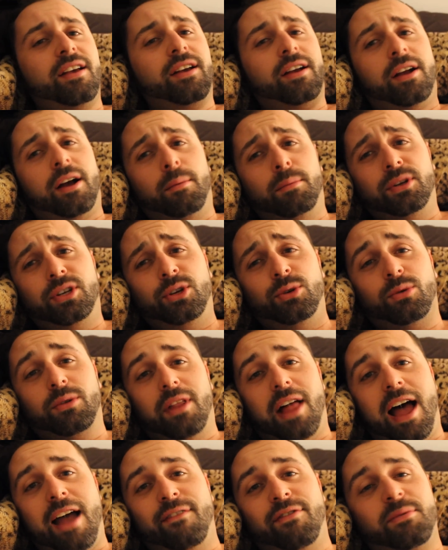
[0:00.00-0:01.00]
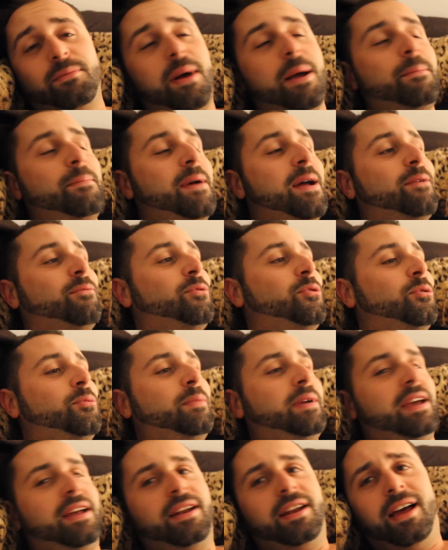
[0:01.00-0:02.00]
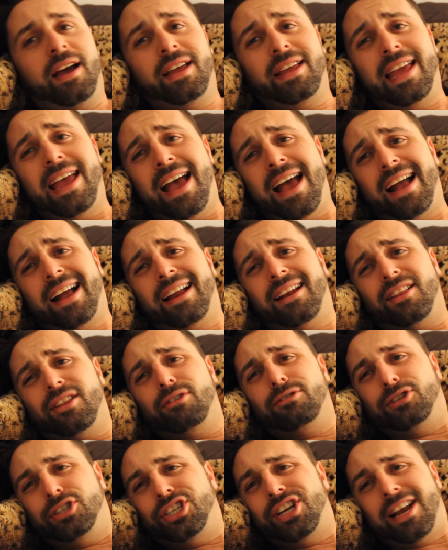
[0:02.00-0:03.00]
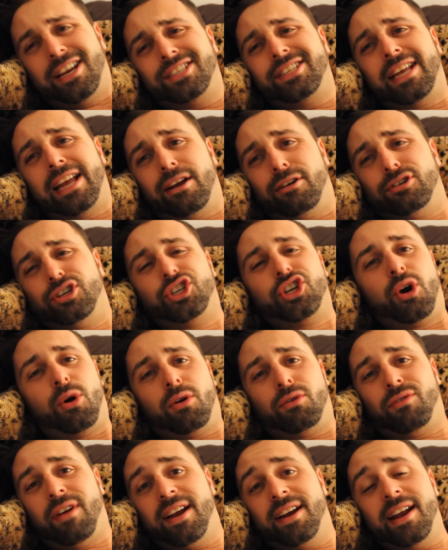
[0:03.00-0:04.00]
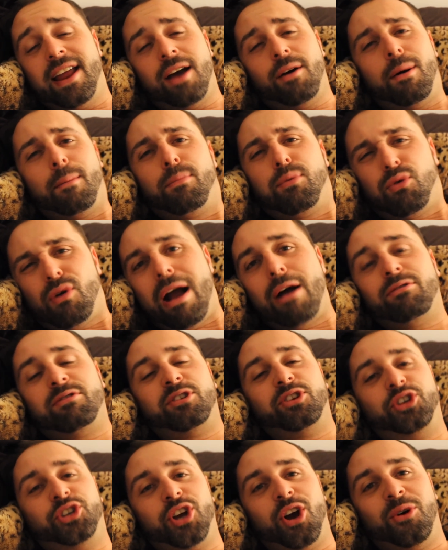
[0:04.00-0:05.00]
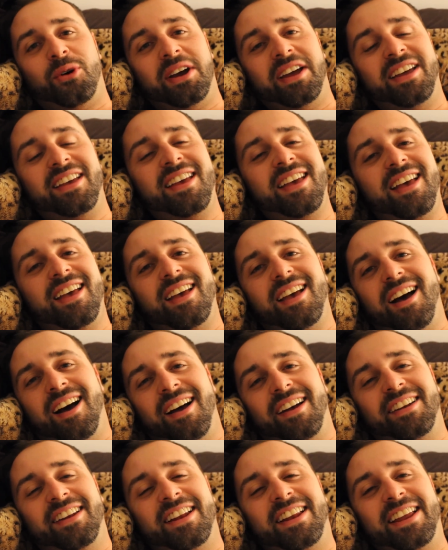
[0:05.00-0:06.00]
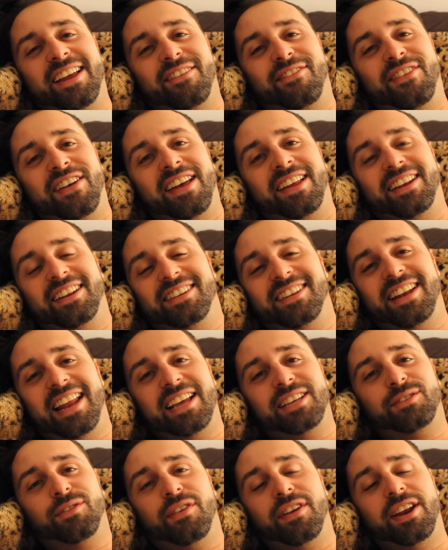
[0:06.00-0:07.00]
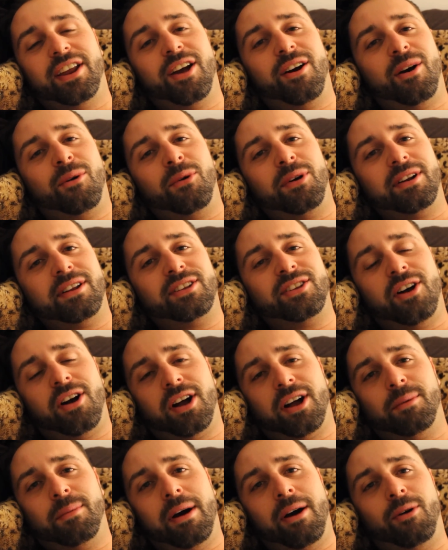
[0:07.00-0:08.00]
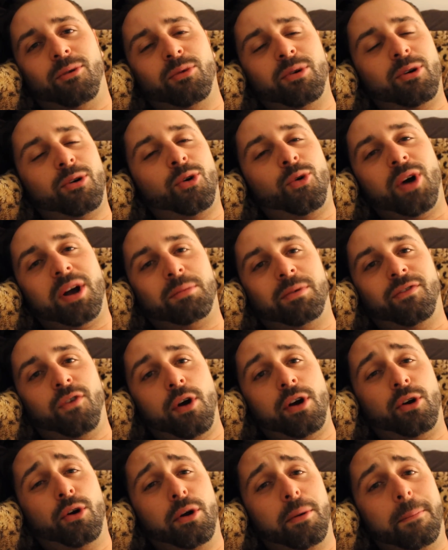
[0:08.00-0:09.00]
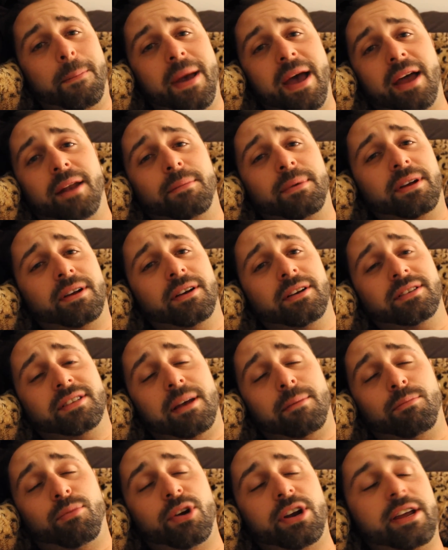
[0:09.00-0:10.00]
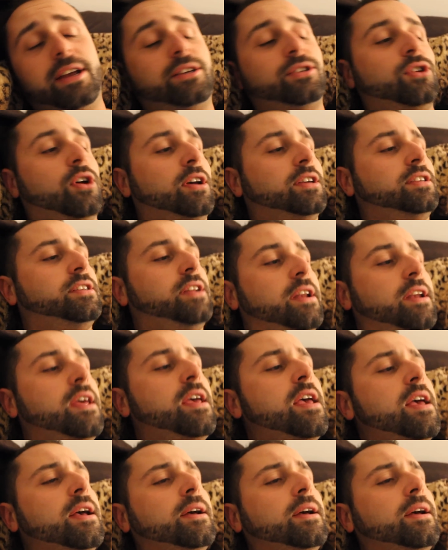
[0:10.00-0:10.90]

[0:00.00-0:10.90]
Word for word: Coming to you live from my bedroom, and yeah, I got a little chest hair showing right now. I'm proud to show it. In any event, in today's video, I want to talk about, real quick before I go to bed because I'm pretty exhausted,